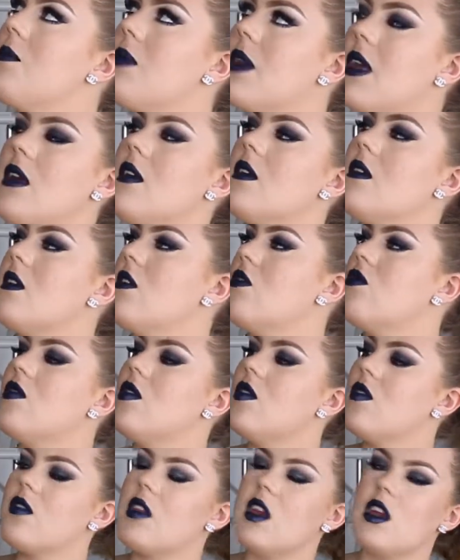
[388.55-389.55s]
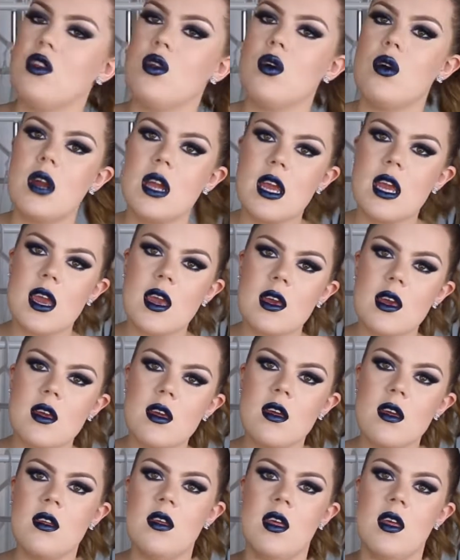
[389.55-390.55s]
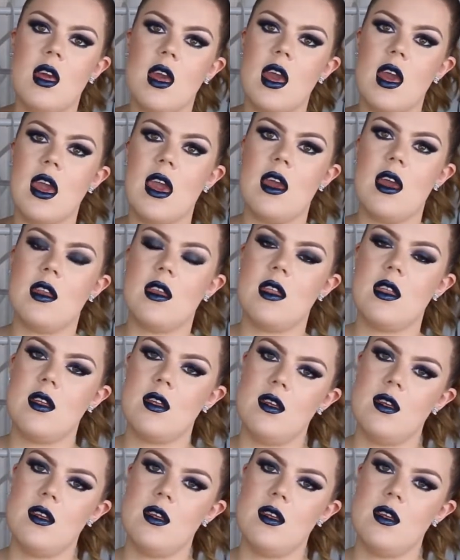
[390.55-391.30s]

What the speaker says: piece is just annoying, and